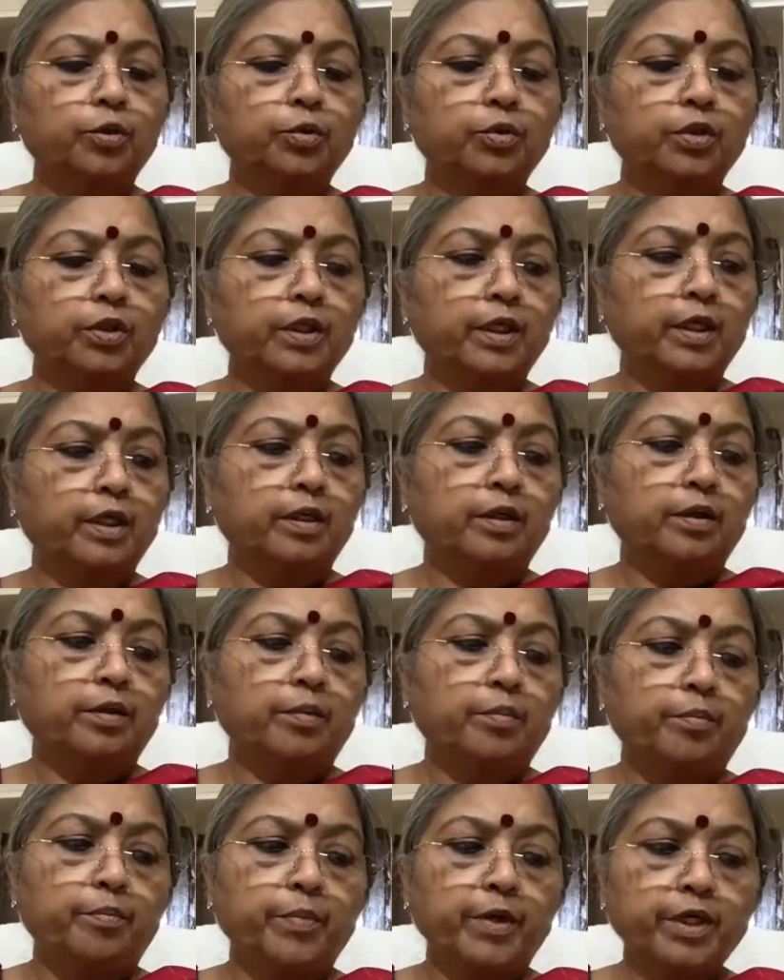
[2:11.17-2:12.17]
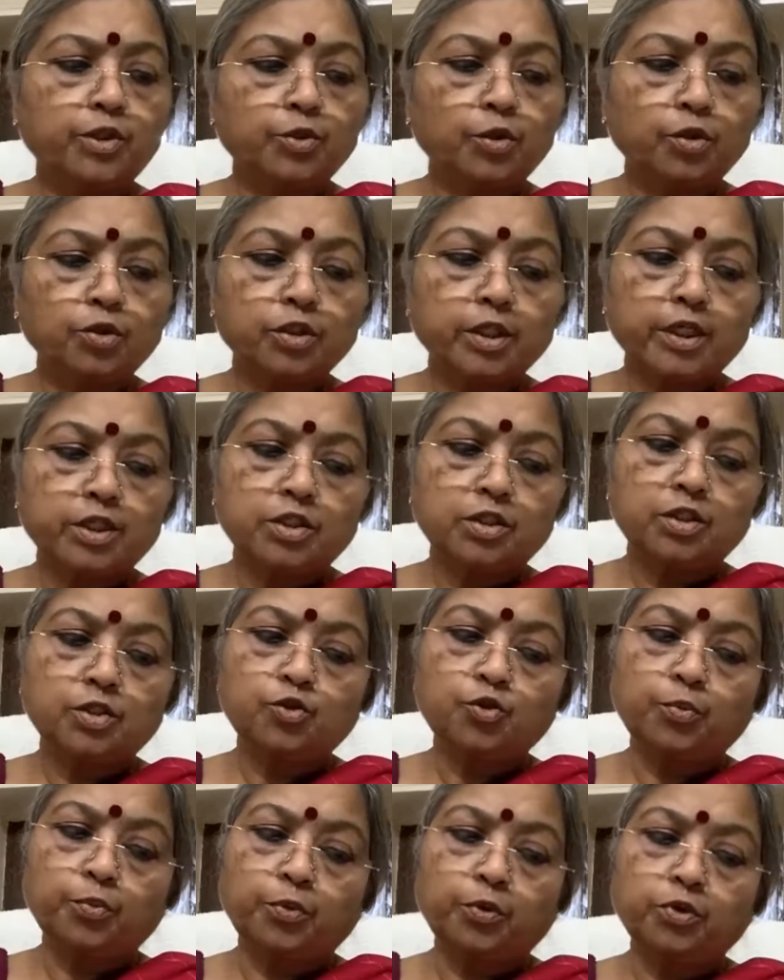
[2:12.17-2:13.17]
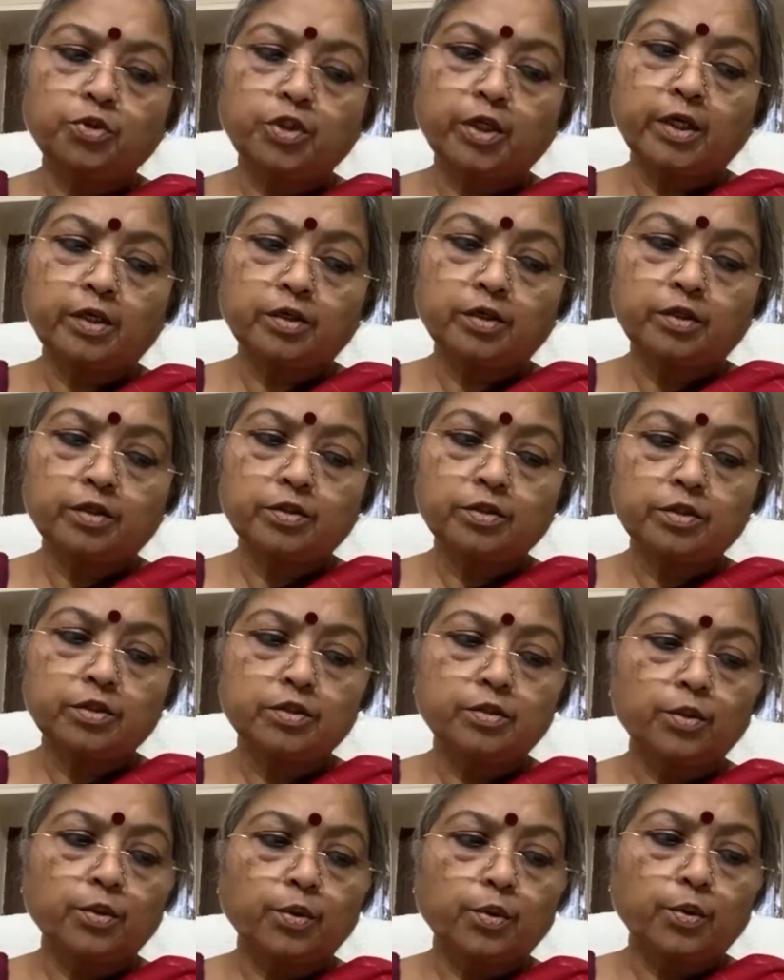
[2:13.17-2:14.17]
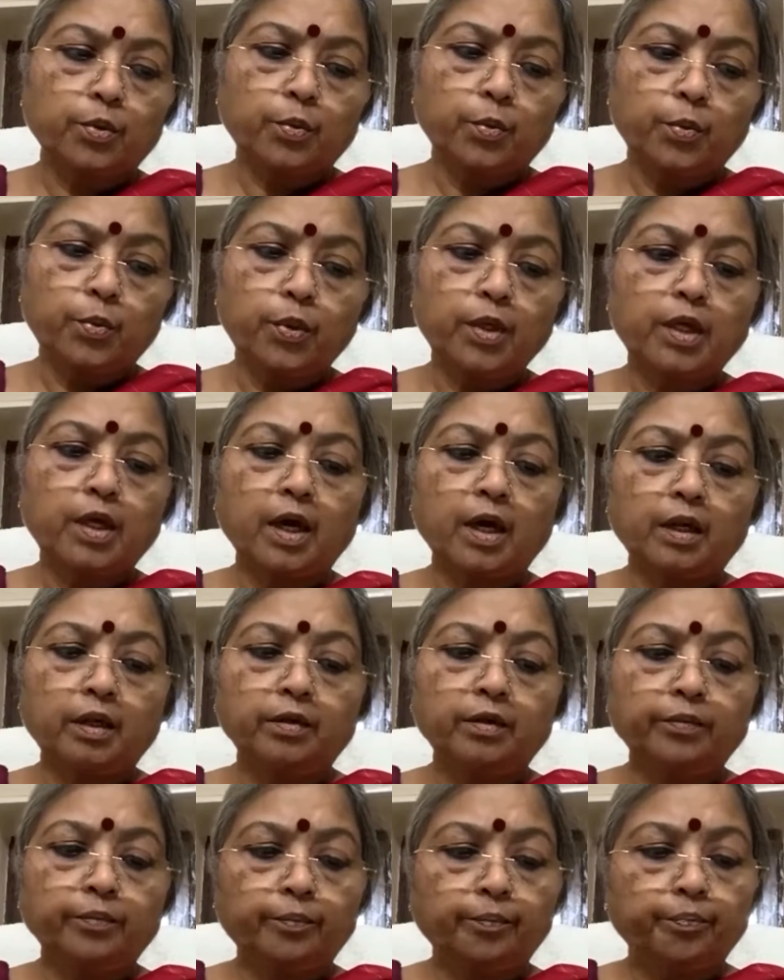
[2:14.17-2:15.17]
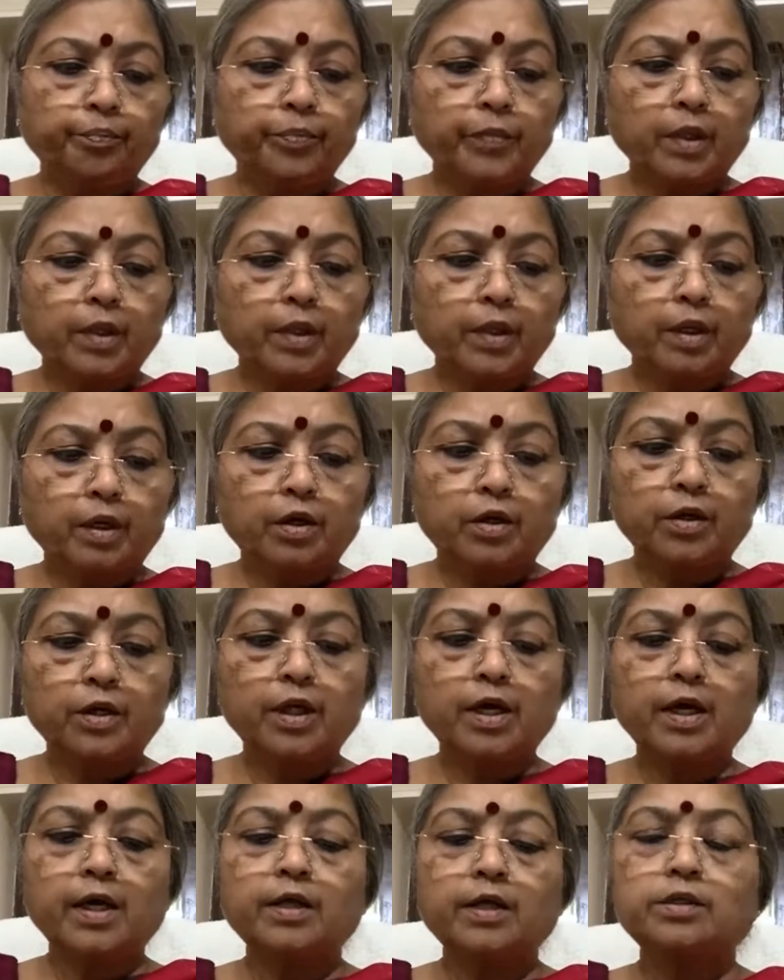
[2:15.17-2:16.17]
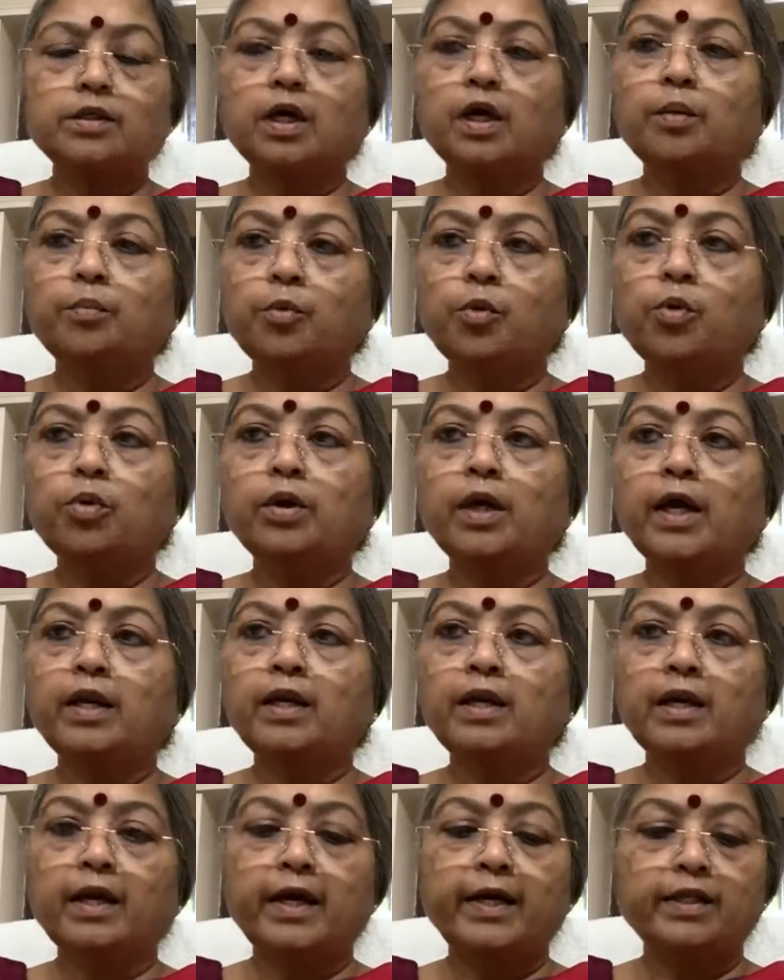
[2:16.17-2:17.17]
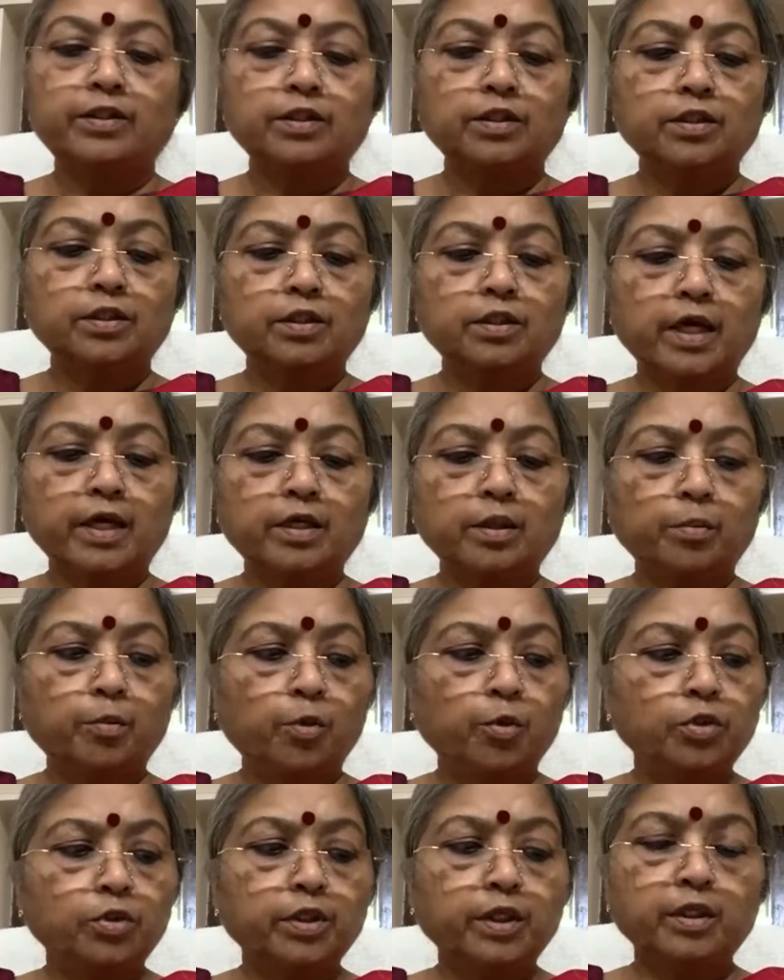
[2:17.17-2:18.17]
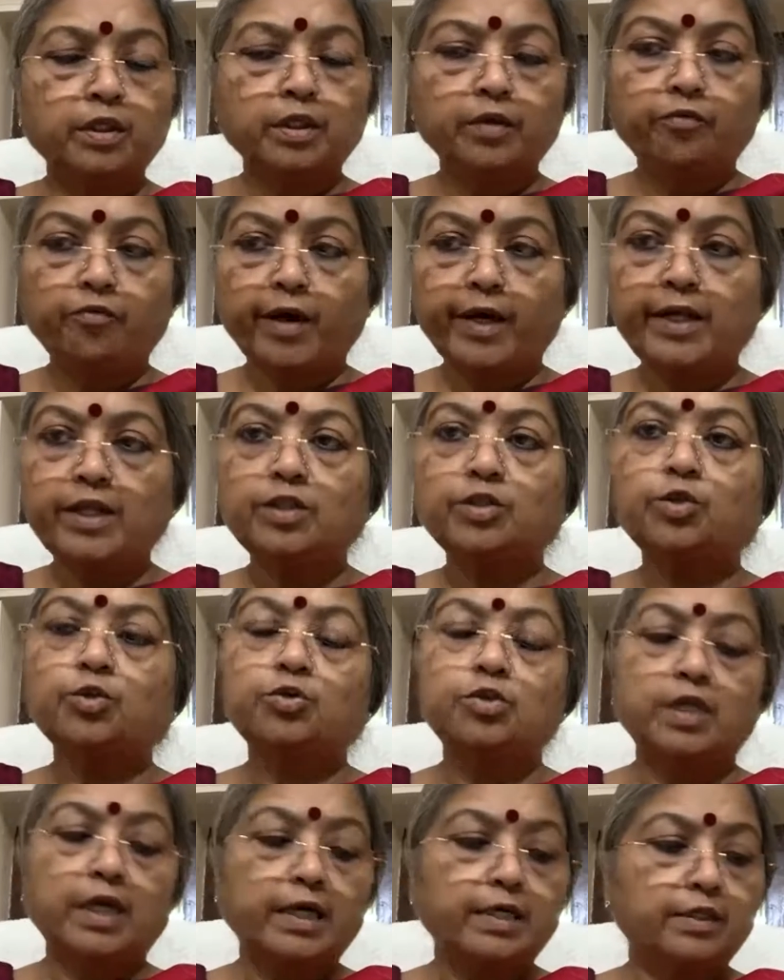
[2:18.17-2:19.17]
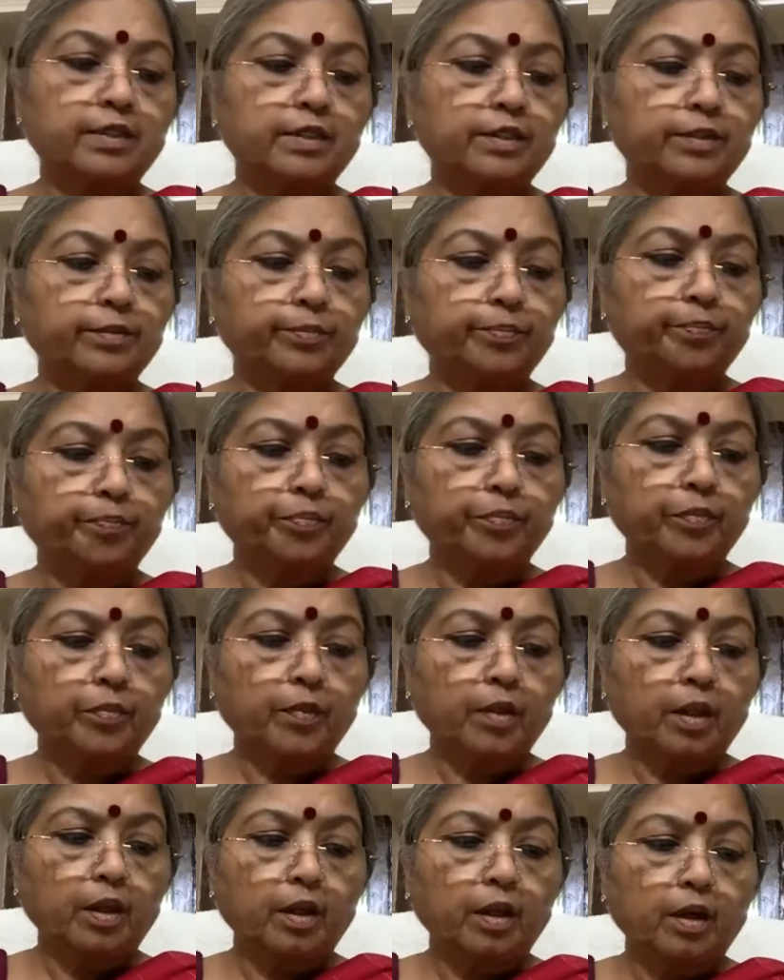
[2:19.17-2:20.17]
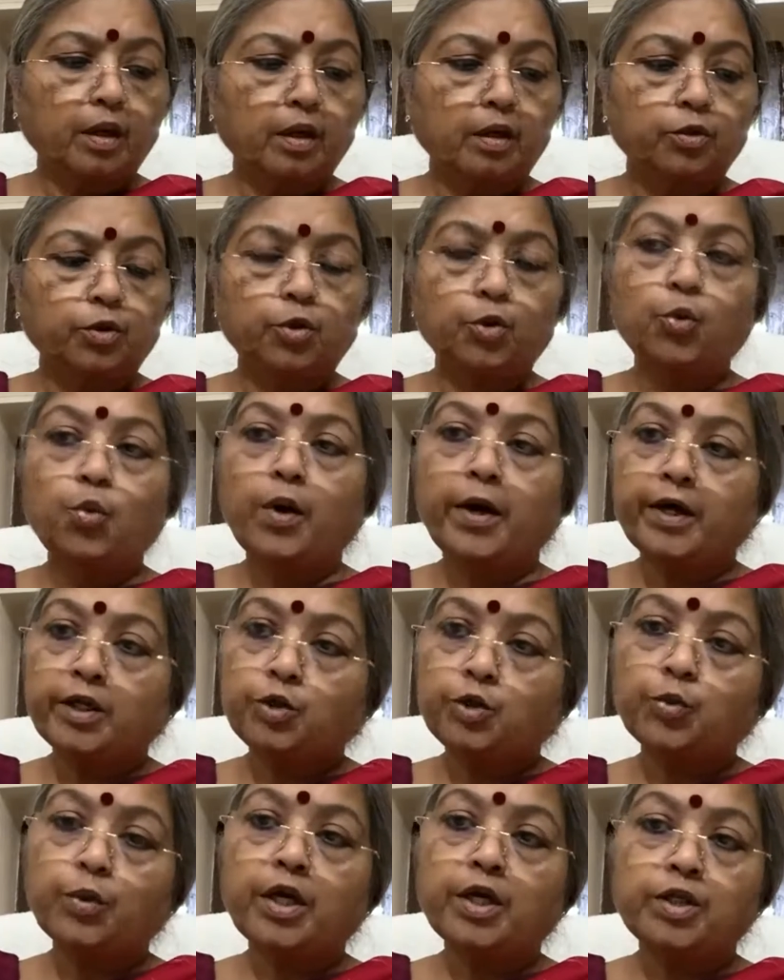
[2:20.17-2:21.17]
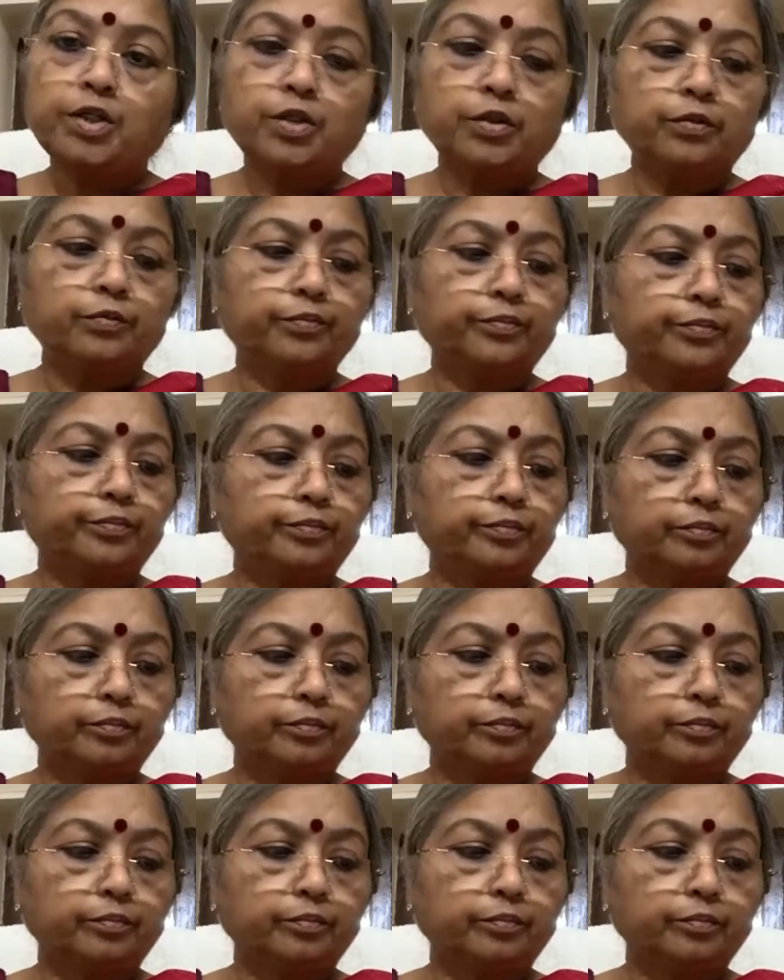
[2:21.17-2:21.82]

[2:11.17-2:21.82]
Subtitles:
Through the day. Based on justice to both genders, we can create a more enlightened and a more dignified society through education.